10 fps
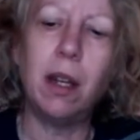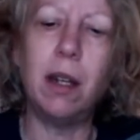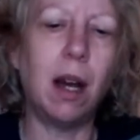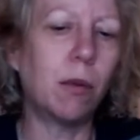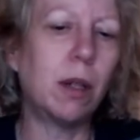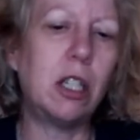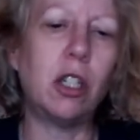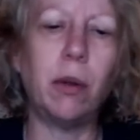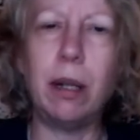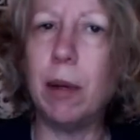not really
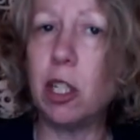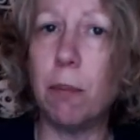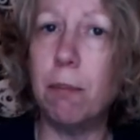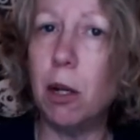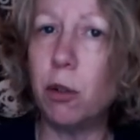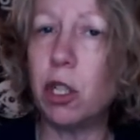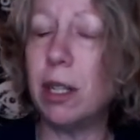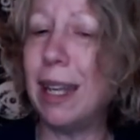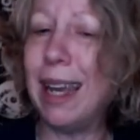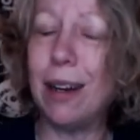showing much
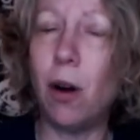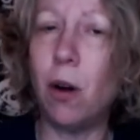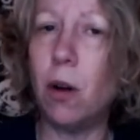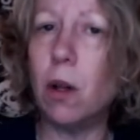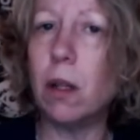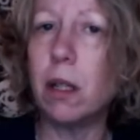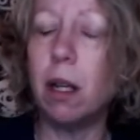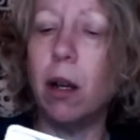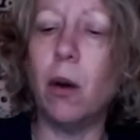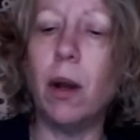emotion at all, you
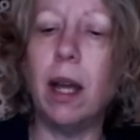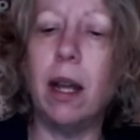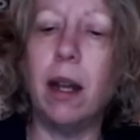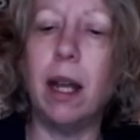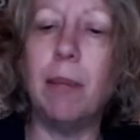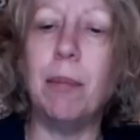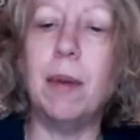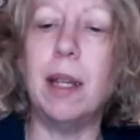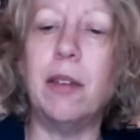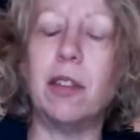know,
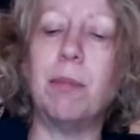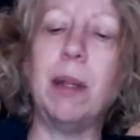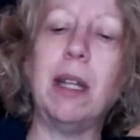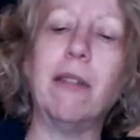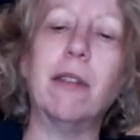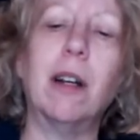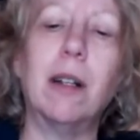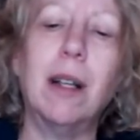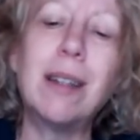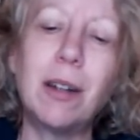and just being
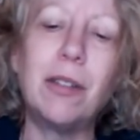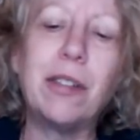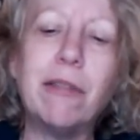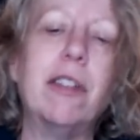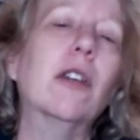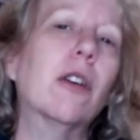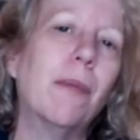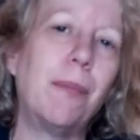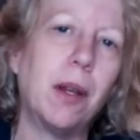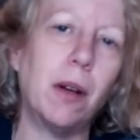a little severe,
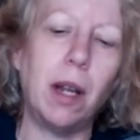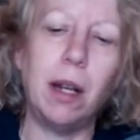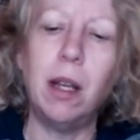all right.